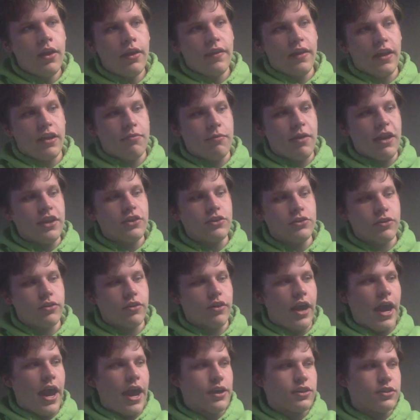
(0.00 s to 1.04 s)
That's making sure
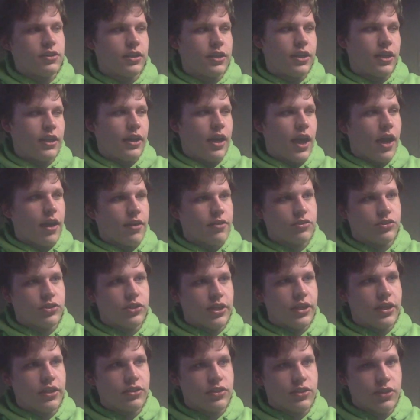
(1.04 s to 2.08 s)
they're actually getting oxygen
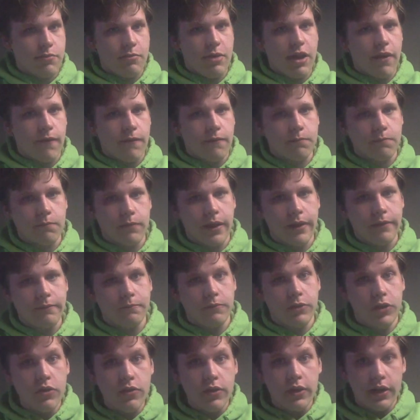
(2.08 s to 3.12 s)
in somehow, right?
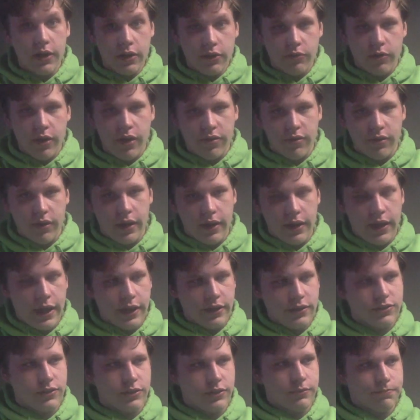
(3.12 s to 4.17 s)
You can address that,
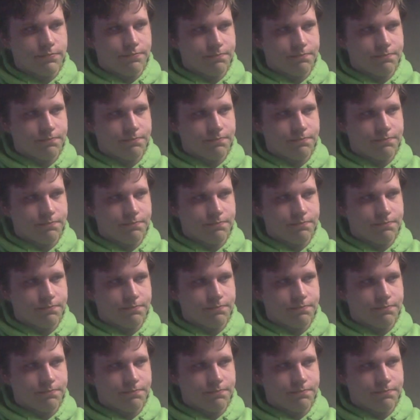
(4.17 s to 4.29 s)
actually.